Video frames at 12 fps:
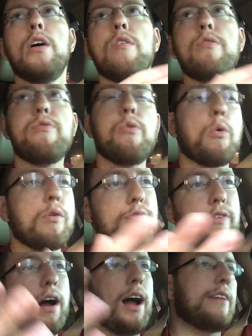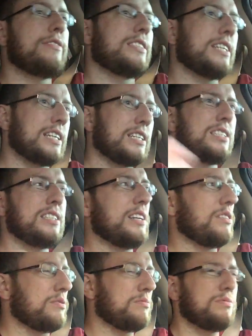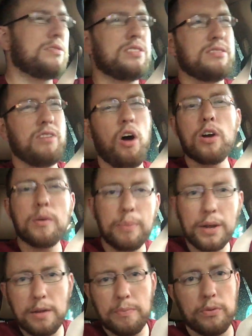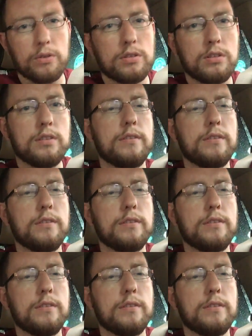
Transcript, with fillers: four, five, six, you know, hundred people.